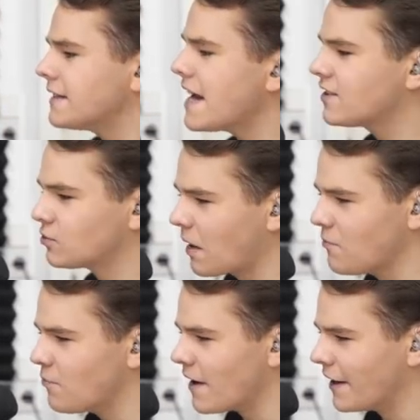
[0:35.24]
needs a
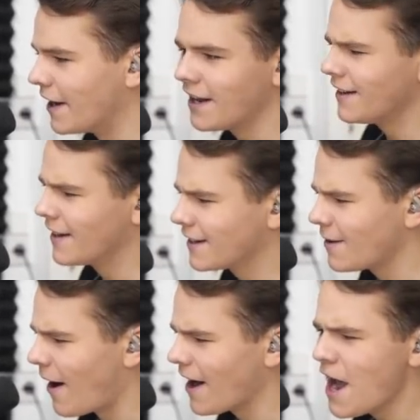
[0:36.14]
runway.
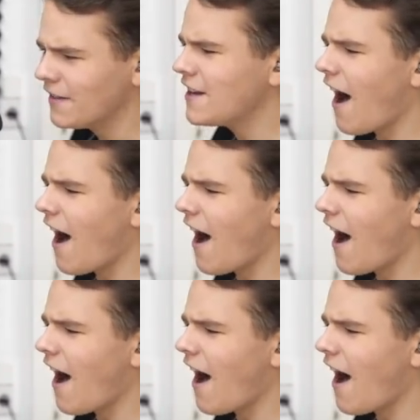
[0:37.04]
Come on, the